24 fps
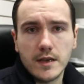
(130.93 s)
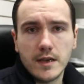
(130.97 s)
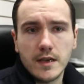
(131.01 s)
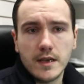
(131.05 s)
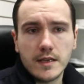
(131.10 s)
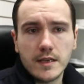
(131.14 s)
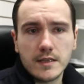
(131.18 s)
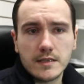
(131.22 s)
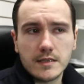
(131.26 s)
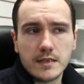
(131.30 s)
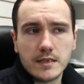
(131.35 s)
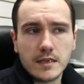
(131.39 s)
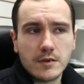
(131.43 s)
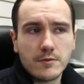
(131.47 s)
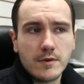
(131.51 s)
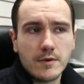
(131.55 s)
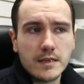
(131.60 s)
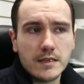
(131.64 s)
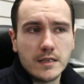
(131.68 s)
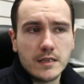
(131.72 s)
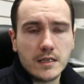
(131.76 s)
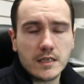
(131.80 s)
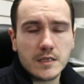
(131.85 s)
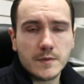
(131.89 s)
It's
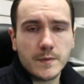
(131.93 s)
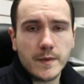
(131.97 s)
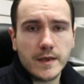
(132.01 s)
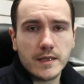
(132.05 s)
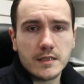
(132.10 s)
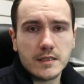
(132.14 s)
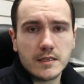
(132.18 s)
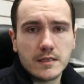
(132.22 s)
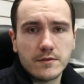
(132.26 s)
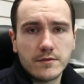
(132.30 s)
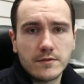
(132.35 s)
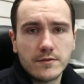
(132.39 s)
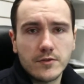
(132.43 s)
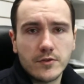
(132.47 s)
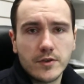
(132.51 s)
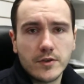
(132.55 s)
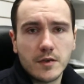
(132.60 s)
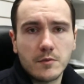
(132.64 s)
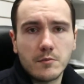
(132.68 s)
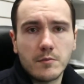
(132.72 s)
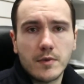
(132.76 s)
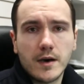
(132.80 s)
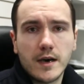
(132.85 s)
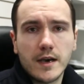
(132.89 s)
quite inexpensive. You
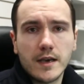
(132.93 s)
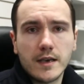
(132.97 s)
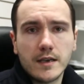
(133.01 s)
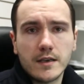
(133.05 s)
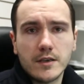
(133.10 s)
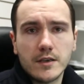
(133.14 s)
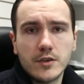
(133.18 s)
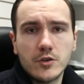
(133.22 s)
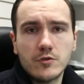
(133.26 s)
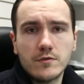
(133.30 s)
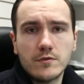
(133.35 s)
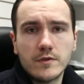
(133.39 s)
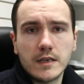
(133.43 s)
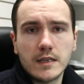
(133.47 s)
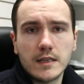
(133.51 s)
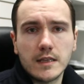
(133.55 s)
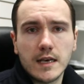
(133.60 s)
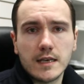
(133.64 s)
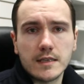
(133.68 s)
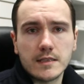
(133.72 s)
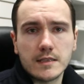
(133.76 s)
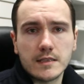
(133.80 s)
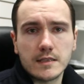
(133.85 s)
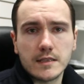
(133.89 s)
can buy UV
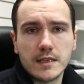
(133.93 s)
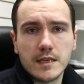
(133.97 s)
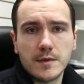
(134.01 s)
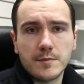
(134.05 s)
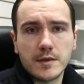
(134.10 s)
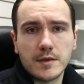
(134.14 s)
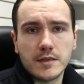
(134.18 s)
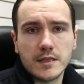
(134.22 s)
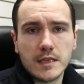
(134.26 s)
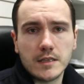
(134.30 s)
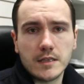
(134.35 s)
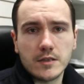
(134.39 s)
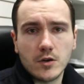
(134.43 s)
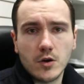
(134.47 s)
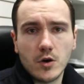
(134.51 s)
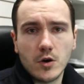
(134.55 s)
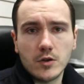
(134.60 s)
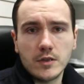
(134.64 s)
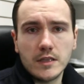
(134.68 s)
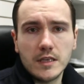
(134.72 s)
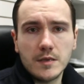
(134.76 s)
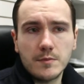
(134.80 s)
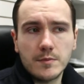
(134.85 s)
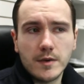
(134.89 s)
glass screen protector
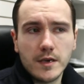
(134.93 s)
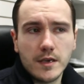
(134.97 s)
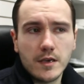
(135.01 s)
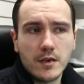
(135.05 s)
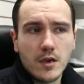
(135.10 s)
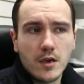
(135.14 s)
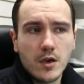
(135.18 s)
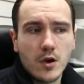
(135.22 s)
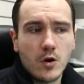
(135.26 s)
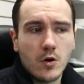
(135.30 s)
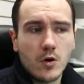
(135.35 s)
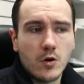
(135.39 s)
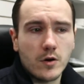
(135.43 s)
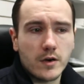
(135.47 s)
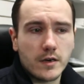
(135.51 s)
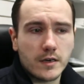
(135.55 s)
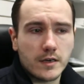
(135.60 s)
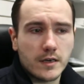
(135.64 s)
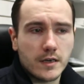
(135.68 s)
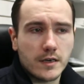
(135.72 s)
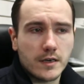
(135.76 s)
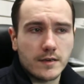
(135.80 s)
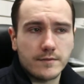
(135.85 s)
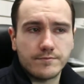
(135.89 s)
on eBay,
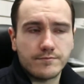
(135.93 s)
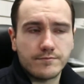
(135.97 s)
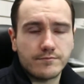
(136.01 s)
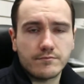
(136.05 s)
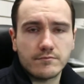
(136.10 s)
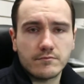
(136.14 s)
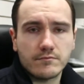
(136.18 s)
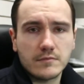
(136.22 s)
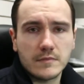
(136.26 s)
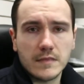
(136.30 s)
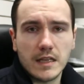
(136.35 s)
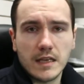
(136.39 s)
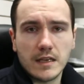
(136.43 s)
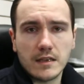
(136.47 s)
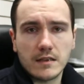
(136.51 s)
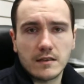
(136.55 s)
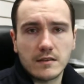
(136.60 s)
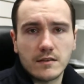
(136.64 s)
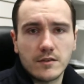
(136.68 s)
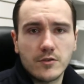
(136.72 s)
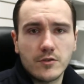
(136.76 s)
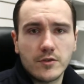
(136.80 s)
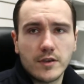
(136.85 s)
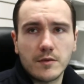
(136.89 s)
or like
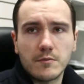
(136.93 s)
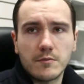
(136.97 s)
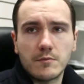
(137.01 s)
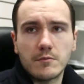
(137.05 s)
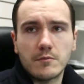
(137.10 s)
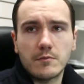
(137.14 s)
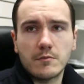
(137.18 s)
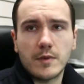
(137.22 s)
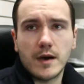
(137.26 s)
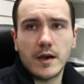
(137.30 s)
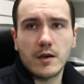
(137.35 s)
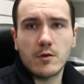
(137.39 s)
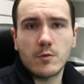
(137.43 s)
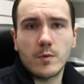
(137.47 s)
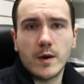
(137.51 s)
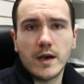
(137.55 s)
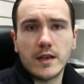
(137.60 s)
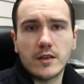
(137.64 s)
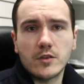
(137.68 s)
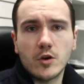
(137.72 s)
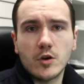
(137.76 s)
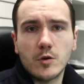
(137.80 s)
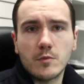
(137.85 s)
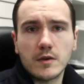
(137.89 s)
you can buy
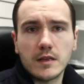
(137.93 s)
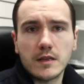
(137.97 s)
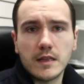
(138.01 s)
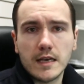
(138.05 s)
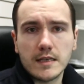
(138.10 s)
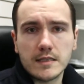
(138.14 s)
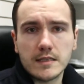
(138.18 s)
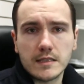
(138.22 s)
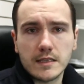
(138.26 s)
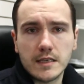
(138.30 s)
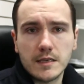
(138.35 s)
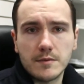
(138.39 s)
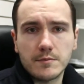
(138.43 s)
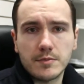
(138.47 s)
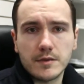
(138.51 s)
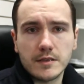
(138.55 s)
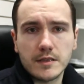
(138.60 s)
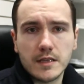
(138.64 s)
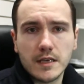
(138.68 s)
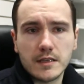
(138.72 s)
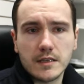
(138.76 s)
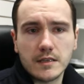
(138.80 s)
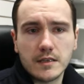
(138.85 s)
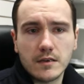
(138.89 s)
white dome glass screen
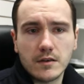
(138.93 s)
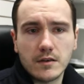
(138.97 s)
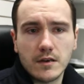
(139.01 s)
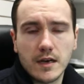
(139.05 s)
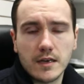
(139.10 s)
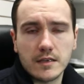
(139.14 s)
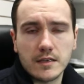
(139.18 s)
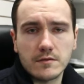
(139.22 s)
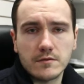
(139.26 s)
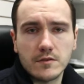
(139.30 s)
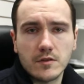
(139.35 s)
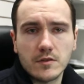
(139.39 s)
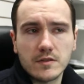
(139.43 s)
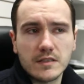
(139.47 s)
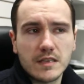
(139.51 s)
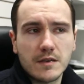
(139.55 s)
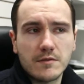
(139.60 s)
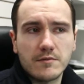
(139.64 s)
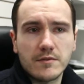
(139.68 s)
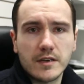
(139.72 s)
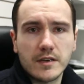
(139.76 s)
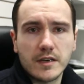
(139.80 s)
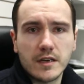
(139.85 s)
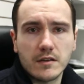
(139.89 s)
protector as well
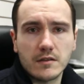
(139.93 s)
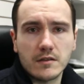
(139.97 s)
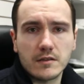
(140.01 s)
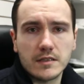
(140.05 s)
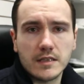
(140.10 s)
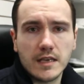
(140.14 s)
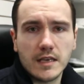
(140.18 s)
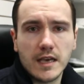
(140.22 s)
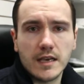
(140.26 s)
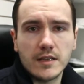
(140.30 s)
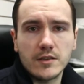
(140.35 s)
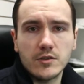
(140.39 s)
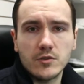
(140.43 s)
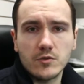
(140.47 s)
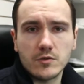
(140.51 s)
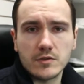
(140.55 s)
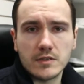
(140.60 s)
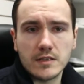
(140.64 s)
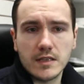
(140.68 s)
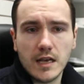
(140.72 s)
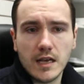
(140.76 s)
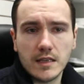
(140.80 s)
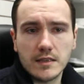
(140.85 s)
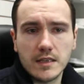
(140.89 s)
somewhere else, yeah, and use
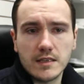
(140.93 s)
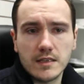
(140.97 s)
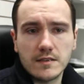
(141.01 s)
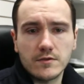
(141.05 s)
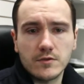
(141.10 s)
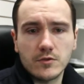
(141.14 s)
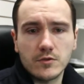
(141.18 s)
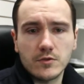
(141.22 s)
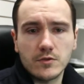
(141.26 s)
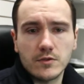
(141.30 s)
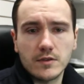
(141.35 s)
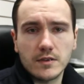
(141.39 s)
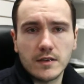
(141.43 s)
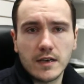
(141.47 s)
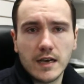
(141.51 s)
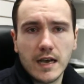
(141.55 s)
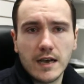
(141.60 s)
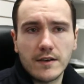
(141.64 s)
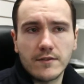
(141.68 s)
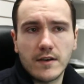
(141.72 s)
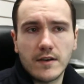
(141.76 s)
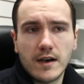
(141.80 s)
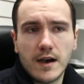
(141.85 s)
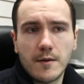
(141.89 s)
that. It will
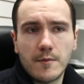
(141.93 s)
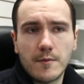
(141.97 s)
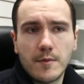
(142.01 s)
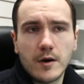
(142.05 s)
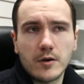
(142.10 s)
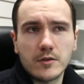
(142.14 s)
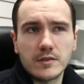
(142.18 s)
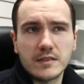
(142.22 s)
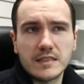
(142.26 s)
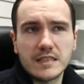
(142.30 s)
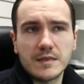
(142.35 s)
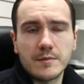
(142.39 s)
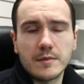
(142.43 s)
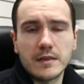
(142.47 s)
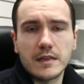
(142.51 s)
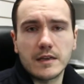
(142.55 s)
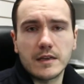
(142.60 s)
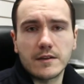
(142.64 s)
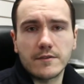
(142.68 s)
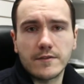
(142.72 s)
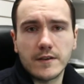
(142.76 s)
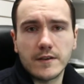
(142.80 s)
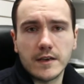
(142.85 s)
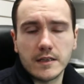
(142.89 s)
have about similar
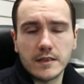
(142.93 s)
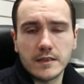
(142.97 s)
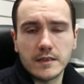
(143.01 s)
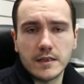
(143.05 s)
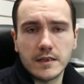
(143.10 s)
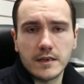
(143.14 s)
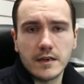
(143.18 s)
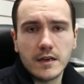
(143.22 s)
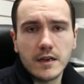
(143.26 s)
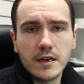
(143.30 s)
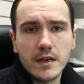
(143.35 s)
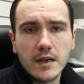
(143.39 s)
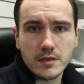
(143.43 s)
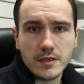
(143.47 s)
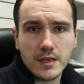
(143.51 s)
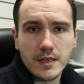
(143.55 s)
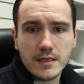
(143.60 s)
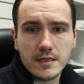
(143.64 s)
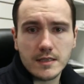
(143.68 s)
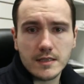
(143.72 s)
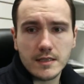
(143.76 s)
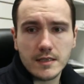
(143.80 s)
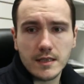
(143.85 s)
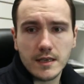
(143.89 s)
effect there.
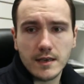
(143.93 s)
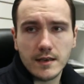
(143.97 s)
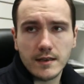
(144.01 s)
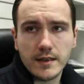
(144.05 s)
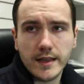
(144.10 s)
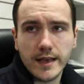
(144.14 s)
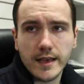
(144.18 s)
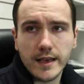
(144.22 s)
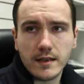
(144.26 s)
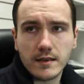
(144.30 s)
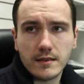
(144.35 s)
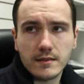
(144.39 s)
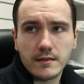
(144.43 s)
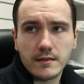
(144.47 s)
It's like